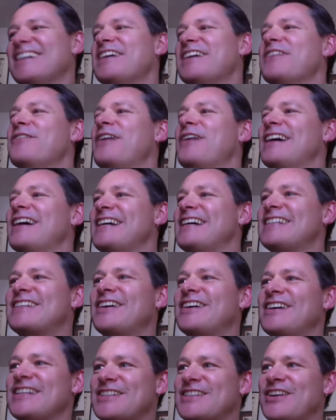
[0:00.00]
But
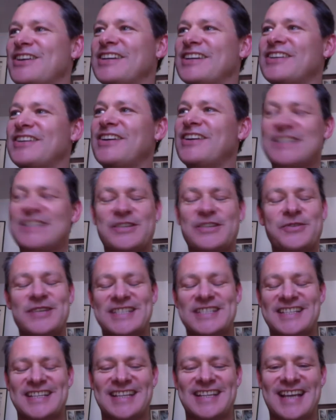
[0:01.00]
it's got a nice
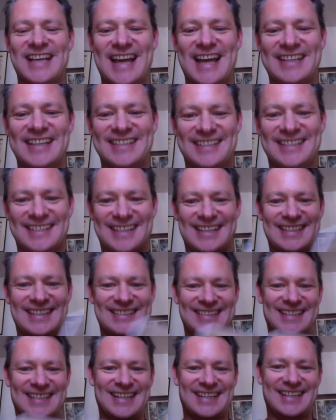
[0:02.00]
twist in the end.
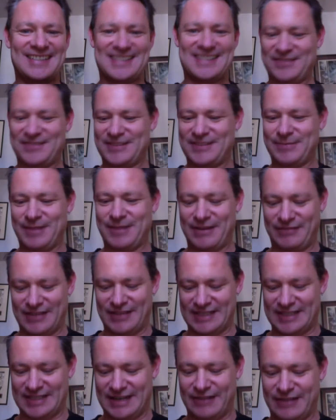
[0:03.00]
Some
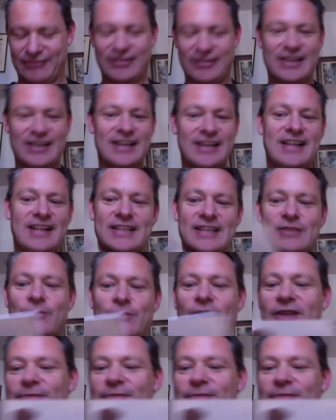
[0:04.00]
lovely stuff. This is one of